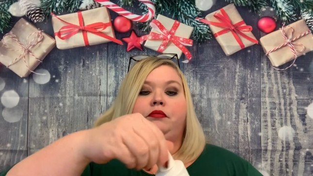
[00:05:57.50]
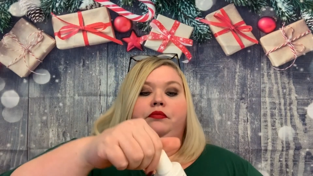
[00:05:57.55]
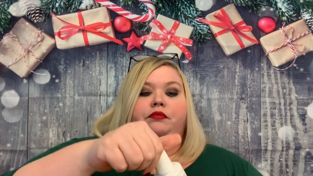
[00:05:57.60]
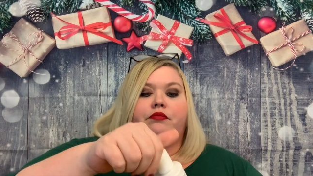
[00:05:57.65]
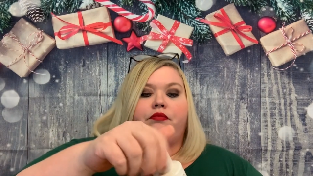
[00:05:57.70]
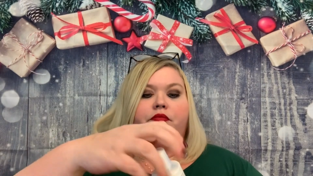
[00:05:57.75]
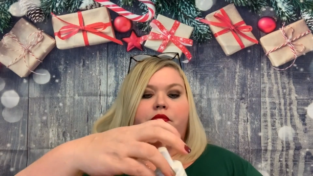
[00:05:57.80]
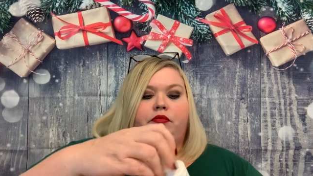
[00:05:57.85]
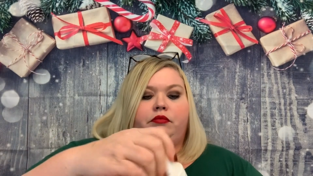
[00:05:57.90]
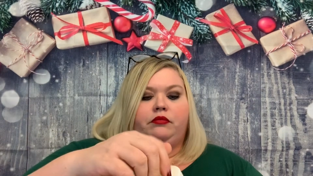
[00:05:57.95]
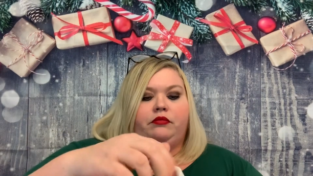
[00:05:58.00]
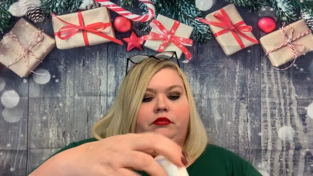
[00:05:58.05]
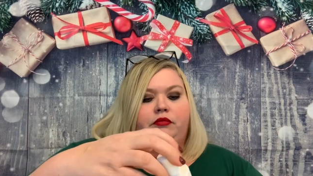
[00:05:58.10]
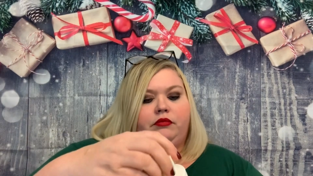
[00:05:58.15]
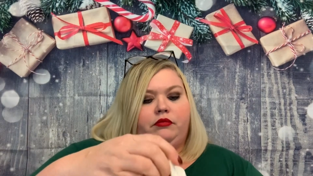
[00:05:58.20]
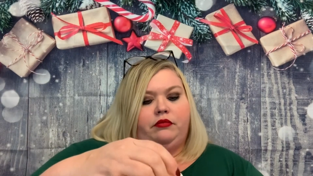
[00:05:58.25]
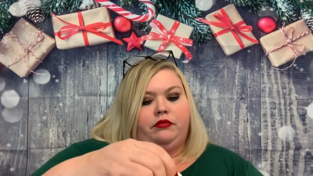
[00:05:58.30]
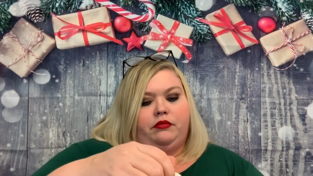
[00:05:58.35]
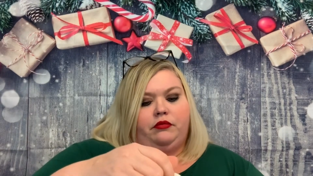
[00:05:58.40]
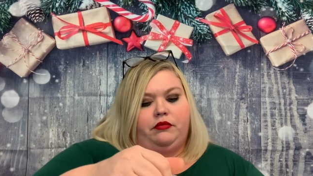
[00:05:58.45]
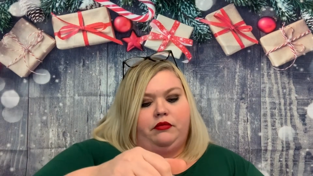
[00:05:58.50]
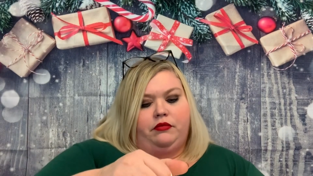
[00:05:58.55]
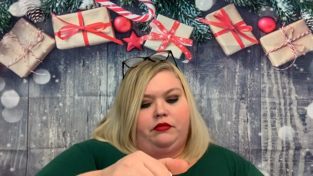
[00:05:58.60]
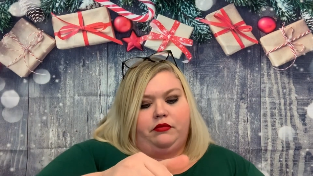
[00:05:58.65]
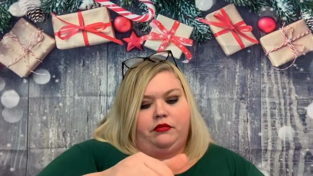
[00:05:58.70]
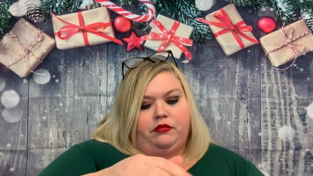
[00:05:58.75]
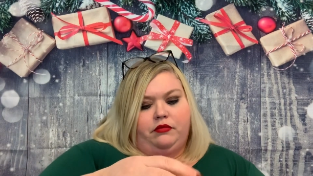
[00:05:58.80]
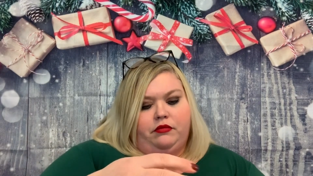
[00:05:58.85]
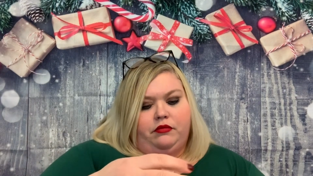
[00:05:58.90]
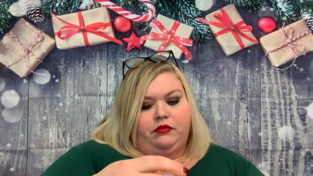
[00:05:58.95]

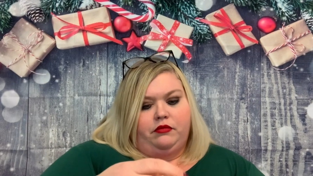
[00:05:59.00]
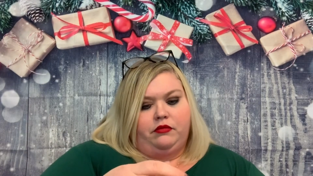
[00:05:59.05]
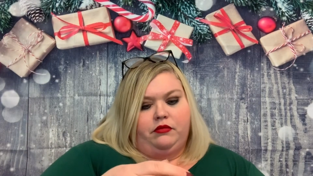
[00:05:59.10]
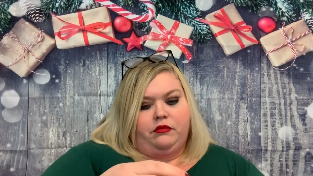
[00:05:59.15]
Nobody speaks.